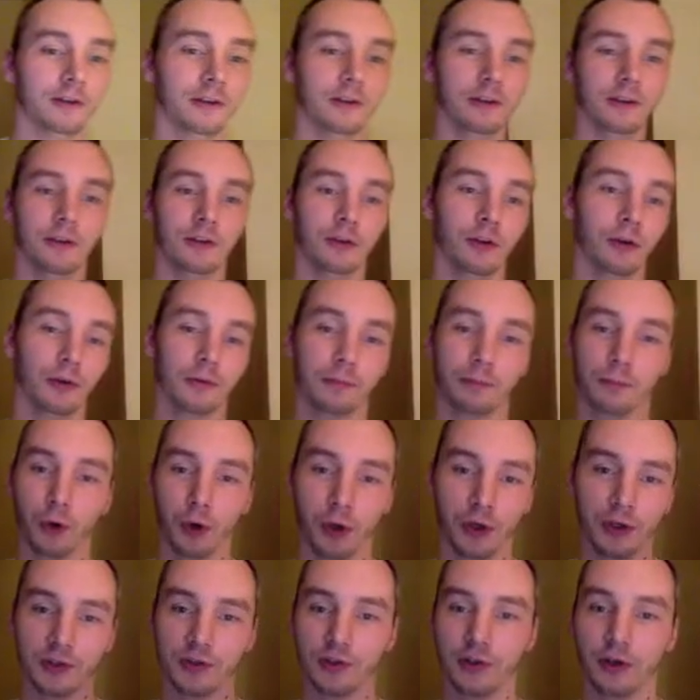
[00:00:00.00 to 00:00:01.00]
your
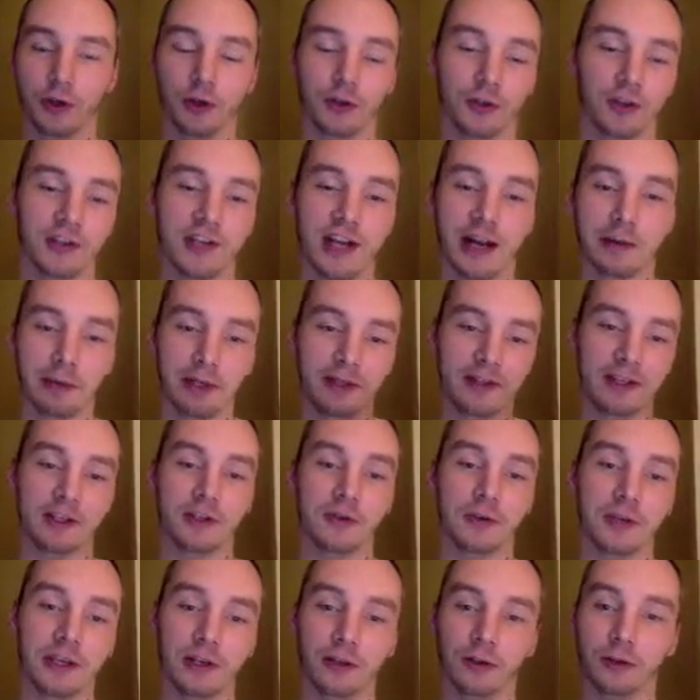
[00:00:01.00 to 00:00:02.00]
points are not just how many things you
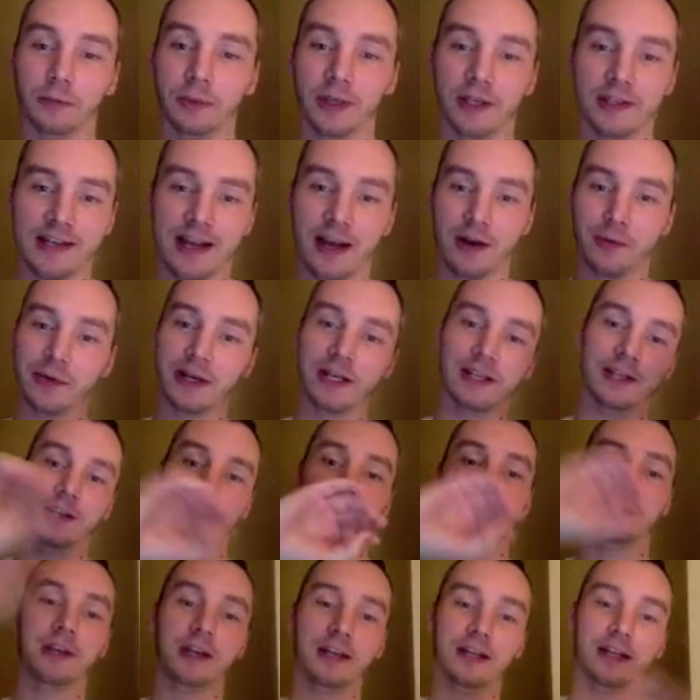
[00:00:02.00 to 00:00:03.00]
kill, but it's how many did you
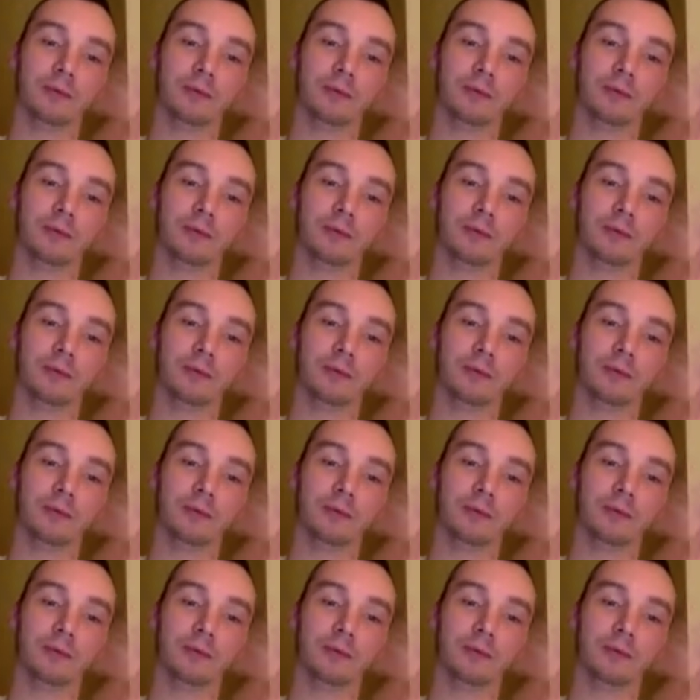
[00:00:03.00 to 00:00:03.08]
kill in